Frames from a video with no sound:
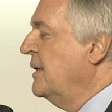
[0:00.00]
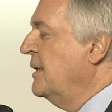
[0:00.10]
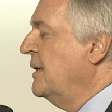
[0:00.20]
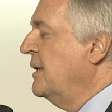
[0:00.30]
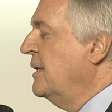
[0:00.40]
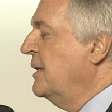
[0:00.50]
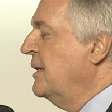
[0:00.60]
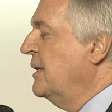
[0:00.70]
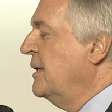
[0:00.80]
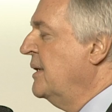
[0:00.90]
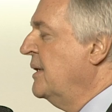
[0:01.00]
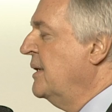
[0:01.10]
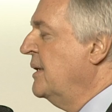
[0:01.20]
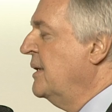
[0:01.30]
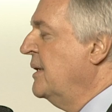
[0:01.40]
out of the
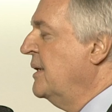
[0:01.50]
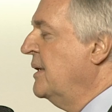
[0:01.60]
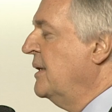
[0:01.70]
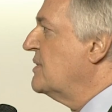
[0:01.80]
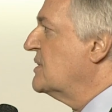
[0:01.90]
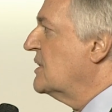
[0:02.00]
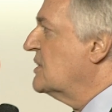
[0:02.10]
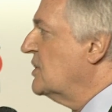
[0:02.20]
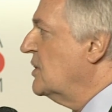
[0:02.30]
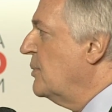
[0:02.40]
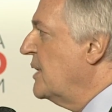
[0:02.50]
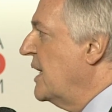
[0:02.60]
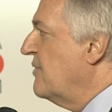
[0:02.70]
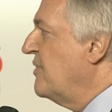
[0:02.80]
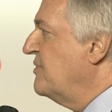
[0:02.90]
45 countries or so, we
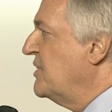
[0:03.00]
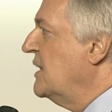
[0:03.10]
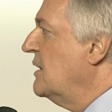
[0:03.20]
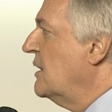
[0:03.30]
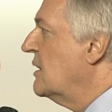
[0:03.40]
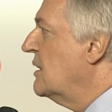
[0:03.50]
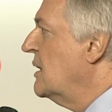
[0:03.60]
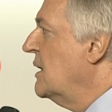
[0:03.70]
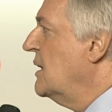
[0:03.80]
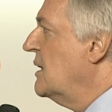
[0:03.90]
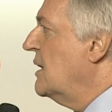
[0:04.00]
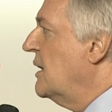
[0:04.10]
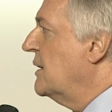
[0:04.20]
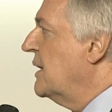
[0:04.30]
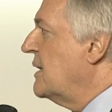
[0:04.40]
have 15
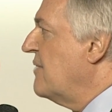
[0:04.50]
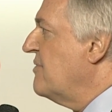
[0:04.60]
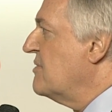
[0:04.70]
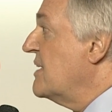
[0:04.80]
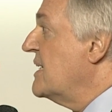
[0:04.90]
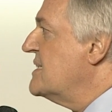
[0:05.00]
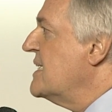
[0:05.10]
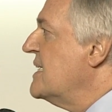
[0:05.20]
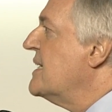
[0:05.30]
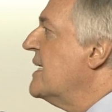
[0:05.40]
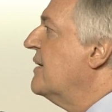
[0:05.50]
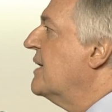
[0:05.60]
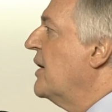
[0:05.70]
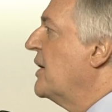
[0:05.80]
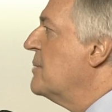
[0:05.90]
that haven't really seen their
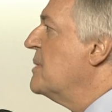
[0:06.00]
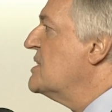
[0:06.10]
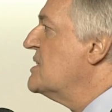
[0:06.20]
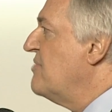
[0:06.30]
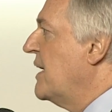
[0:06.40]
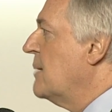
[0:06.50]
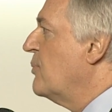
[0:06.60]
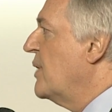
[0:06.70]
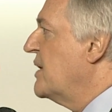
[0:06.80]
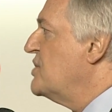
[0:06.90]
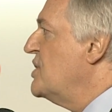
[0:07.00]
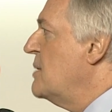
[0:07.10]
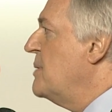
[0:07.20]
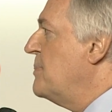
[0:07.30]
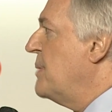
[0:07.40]
economies develop, where the
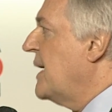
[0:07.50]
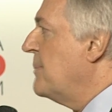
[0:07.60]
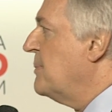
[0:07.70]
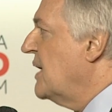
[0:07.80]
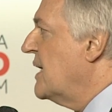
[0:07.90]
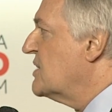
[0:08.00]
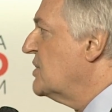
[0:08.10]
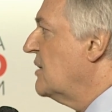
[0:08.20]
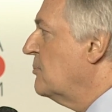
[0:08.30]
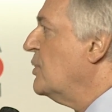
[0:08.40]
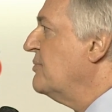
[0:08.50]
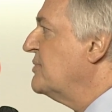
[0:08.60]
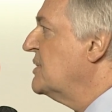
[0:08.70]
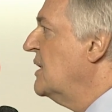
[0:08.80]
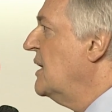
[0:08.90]
GDP per capita has not
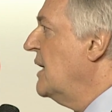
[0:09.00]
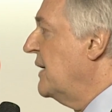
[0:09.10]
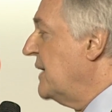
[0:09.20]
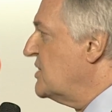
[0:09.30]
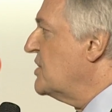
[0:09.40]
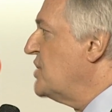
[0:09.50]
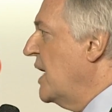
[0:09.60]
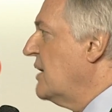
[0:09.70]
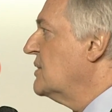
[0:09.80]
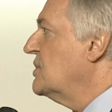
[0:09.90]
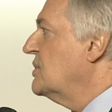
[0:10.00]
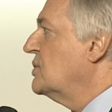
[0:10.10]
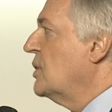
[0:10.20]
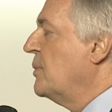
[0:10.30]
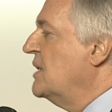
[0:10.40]
moved. And that's a challenge,
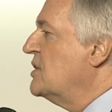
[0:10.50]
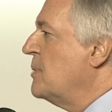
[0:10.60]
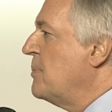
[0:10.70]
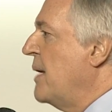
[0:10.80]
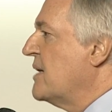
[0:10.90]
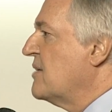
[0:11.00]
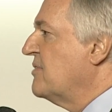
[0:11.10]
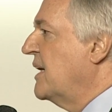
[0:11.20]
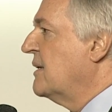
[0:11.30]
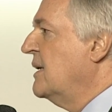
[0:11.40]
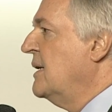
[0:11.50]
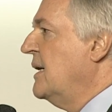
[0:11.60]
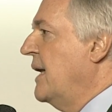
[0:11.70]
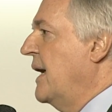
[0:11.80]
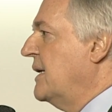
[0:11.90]
so we need to be part of that.
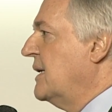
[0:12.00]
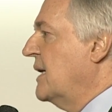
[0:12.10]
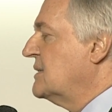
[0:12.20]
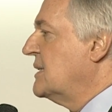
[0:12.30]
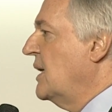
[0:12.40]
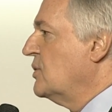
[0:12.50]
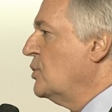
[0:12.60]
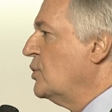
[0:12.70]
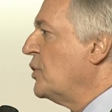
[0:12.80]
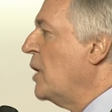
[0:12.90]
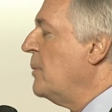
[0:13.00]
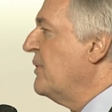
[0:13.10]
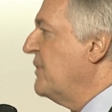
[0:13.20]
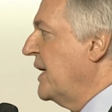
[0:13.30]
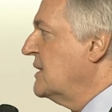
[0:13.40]
And it gets down to the
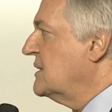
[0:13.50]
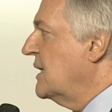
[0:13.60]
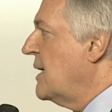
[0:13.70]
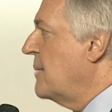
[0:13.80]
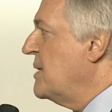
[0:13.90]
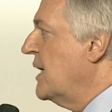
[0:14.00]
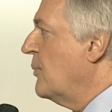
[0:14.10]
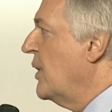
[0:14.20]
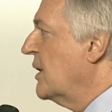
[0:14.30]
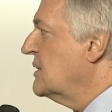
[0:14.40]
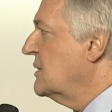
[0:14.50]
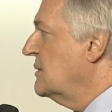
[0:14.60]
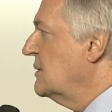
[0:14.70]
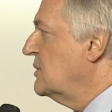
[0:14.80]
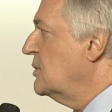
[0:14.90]
normal things that are being worked
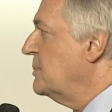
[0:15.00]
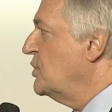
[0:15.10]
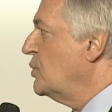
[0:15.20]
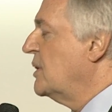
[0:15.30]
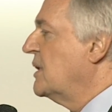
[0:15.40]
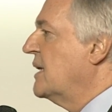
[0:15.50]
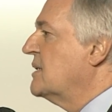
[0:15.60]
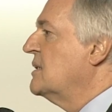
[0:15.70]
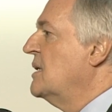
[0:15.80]
to be sure that